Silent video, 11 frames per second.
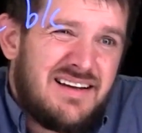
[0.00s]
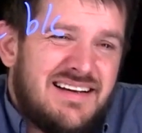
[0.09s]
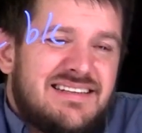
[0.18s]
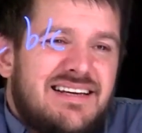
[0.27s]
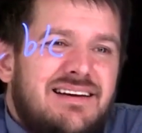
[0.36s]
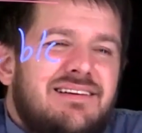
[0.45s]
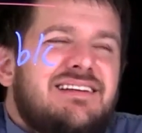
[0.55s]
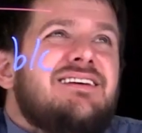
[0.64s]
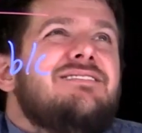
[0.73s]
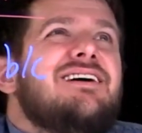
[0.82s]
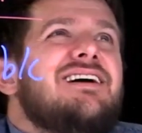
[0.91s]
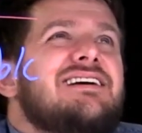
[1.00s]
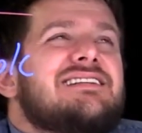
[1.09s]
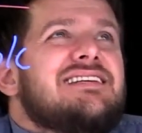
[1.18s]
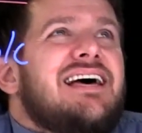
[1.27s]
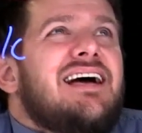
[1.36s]
It's like, oh, no, not
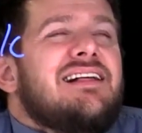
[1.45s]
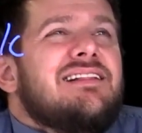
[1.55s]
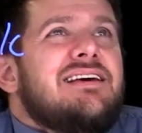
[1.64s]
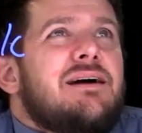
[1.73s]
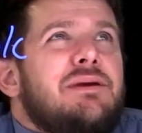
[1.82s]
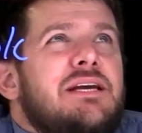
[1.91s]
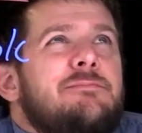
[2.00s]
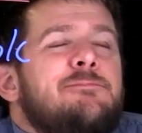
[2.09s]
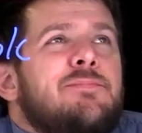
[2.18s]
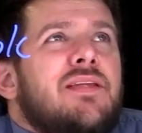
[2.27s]
exactly. I mean,